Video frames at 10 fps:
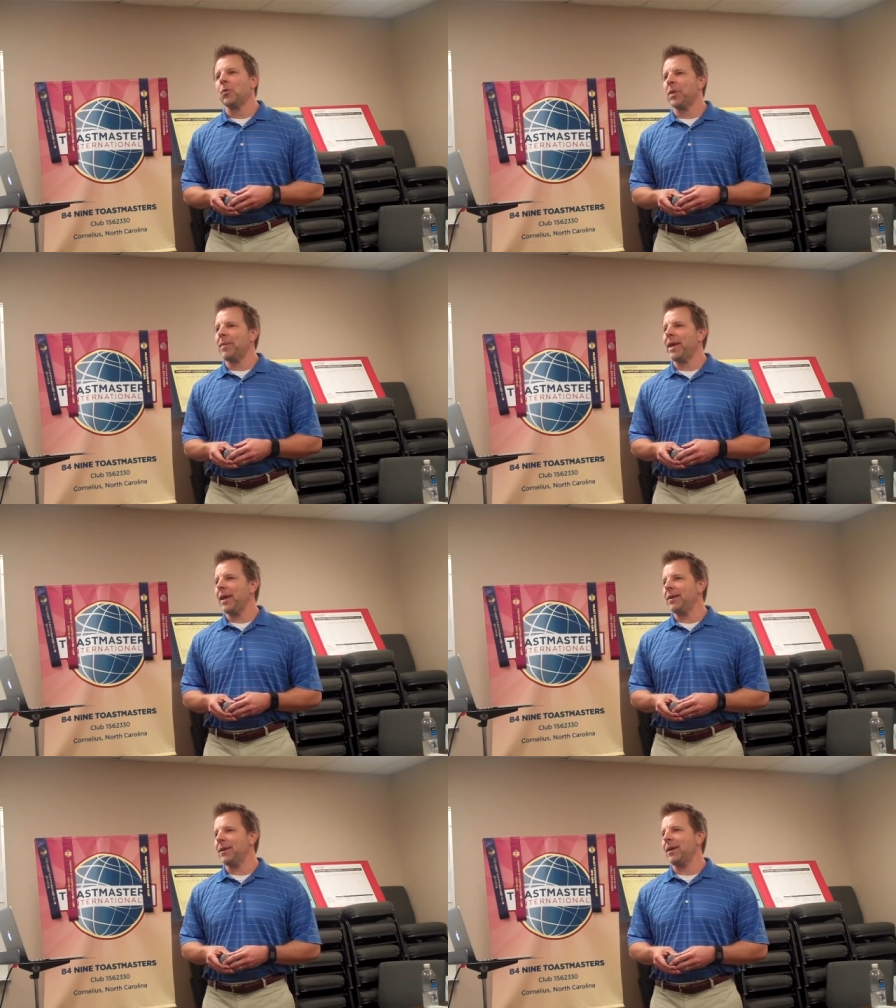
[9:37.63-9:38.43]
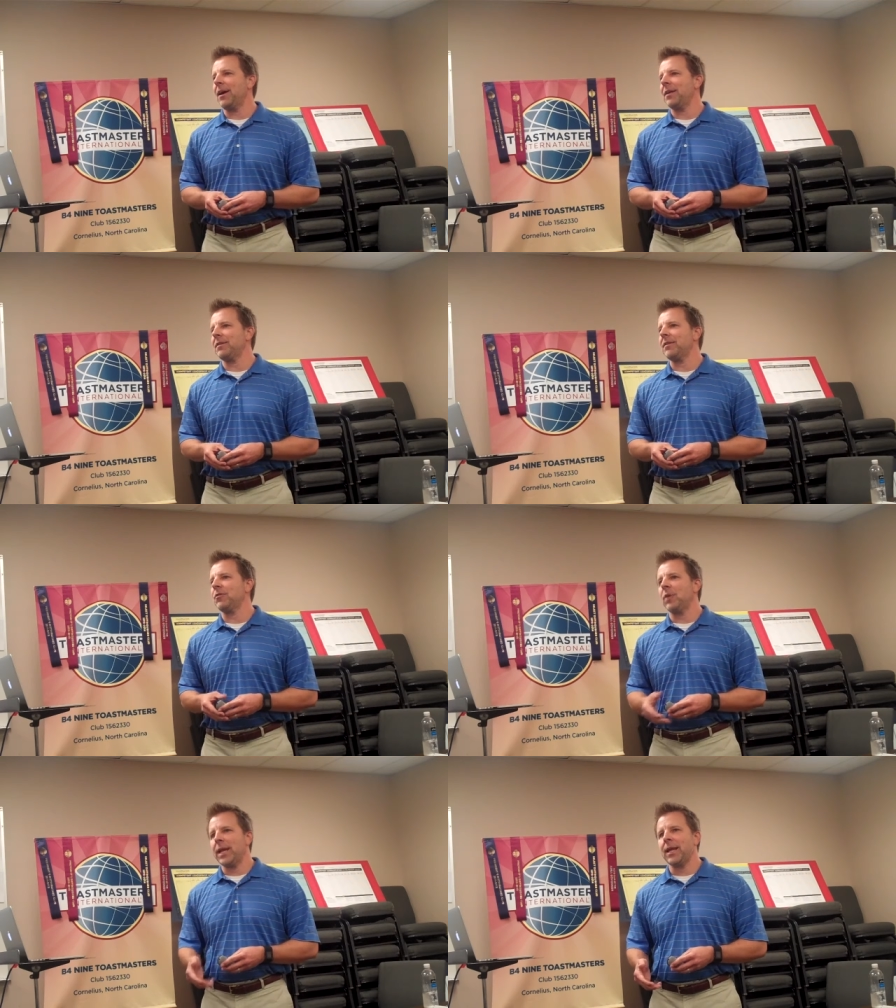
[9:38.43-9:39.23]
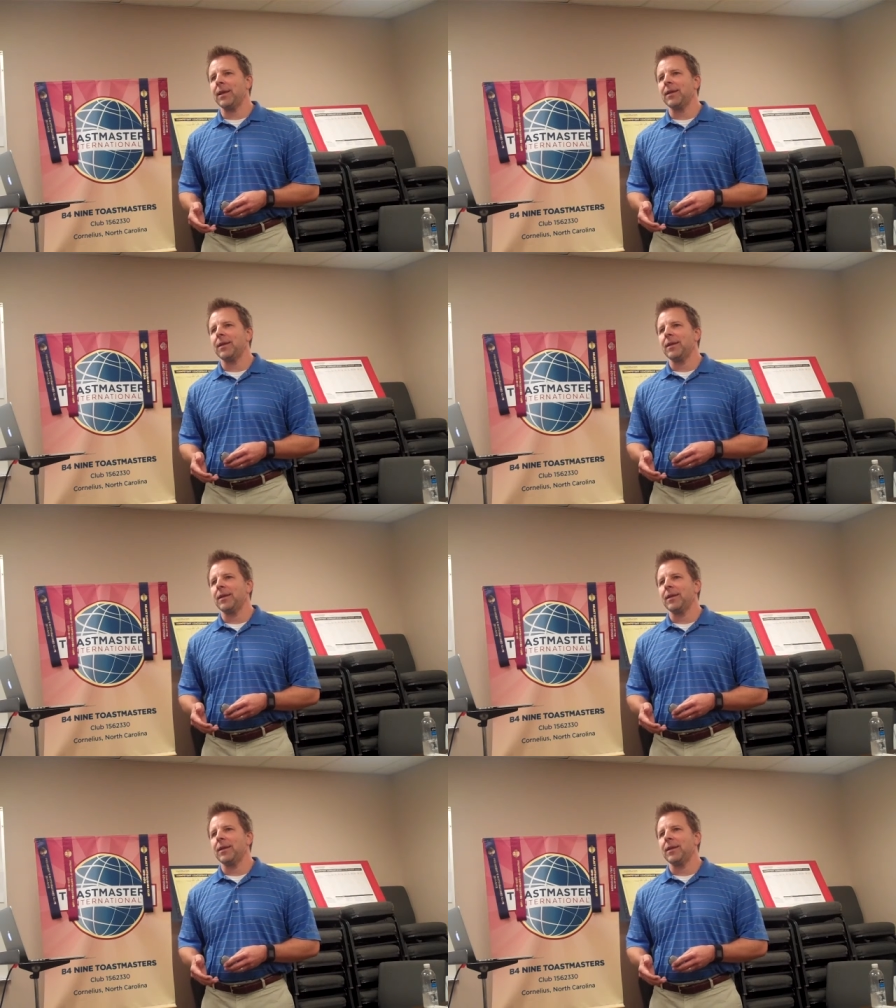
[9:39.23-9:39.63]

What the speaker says: Well, they began to cut training.